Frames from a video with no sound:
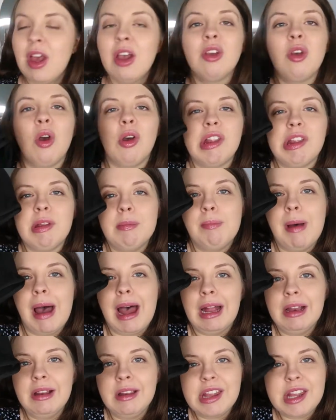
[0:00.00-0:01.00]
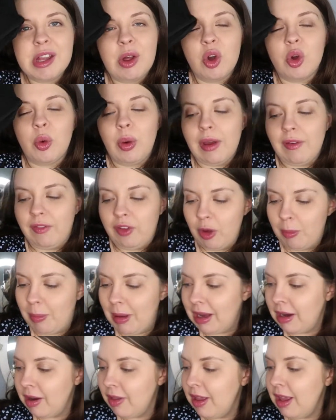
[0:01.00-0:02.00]
Got some pants, got quite a few
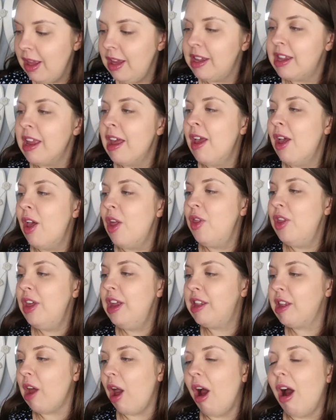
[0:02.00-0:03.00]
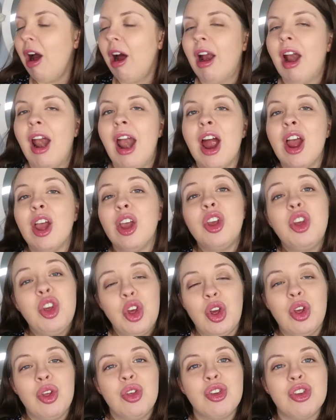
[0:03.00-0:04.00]
pair of these. These are
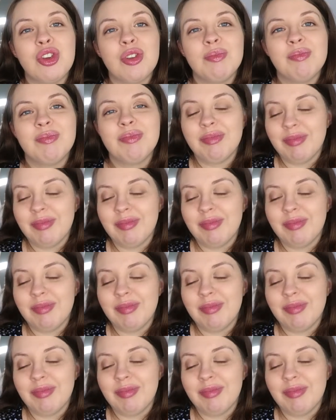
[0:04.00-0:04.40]
huge.